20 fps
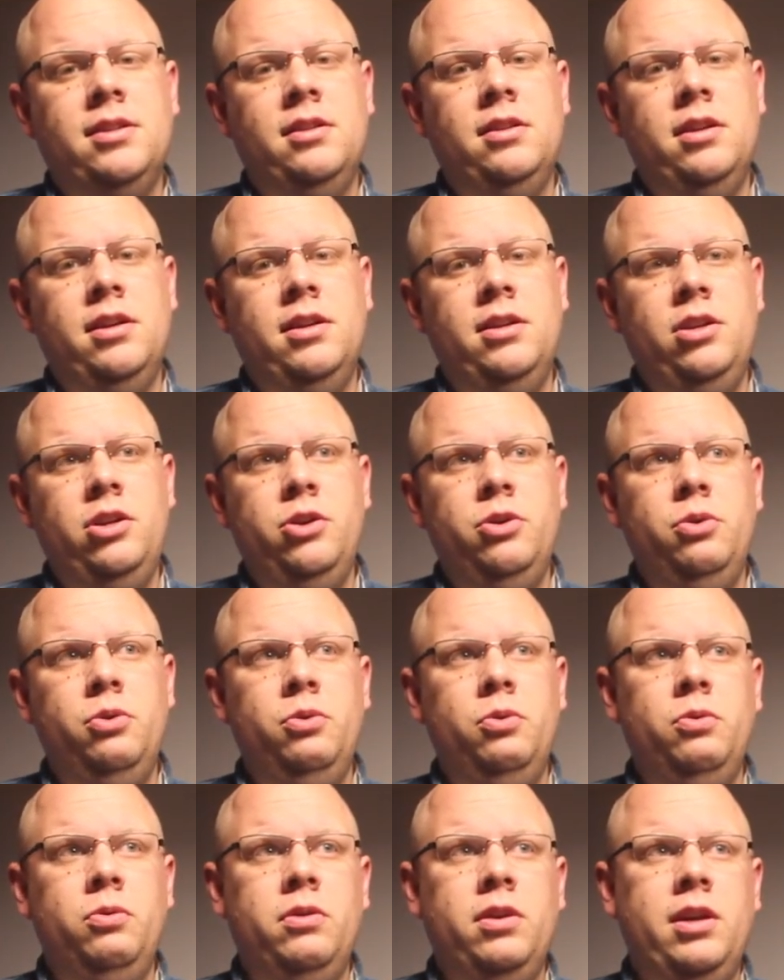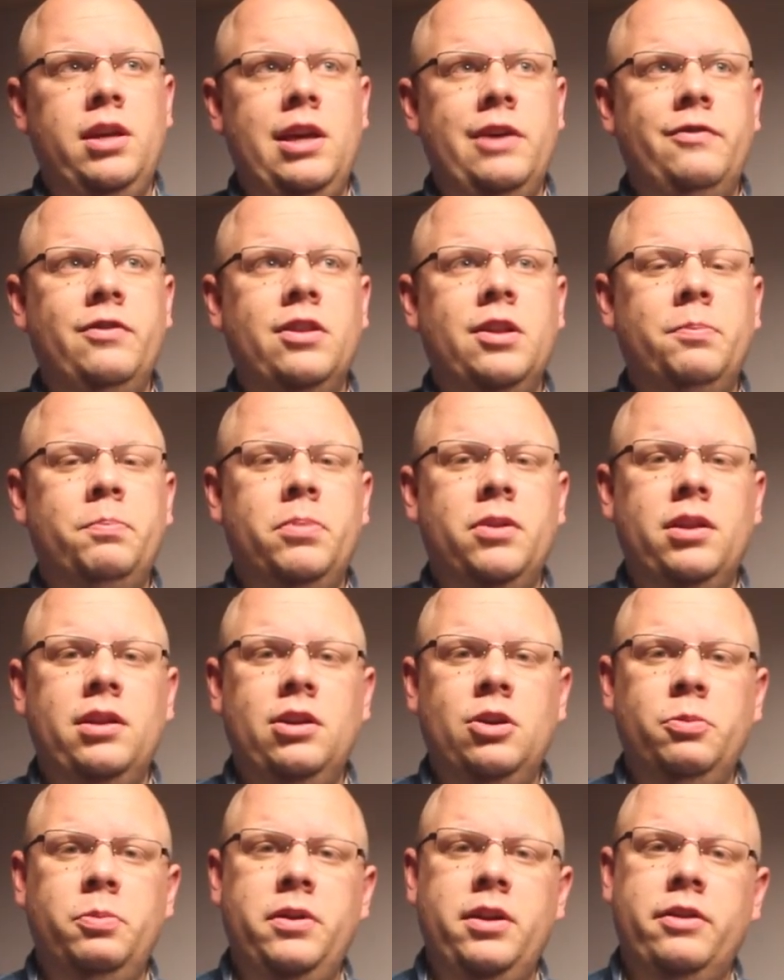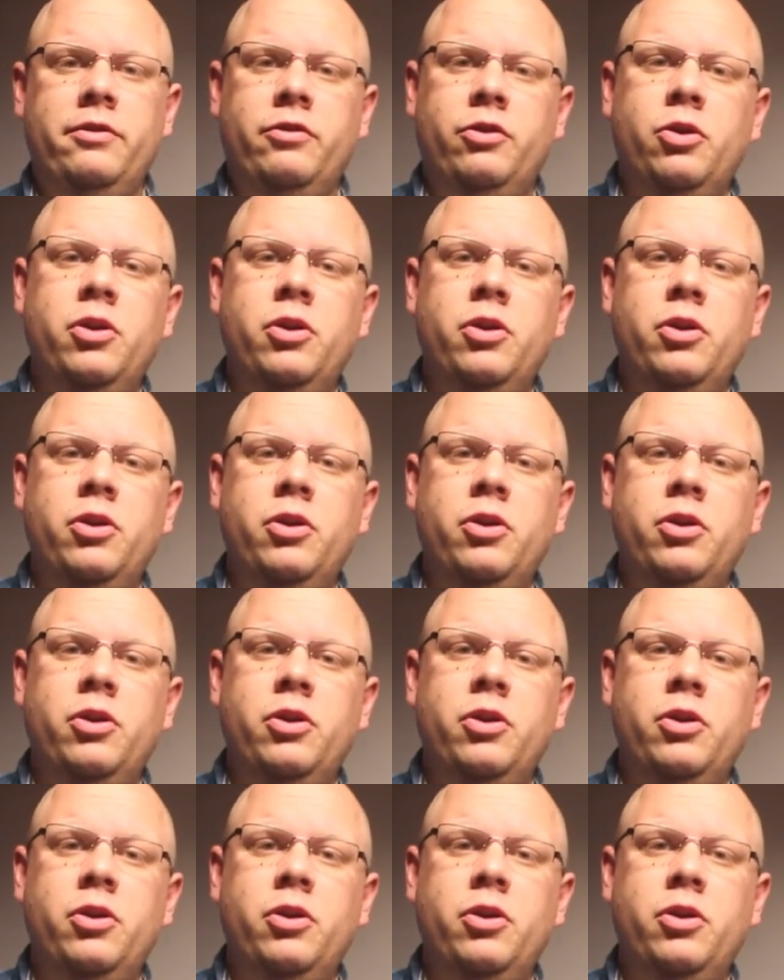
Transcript: and you give up a little bit of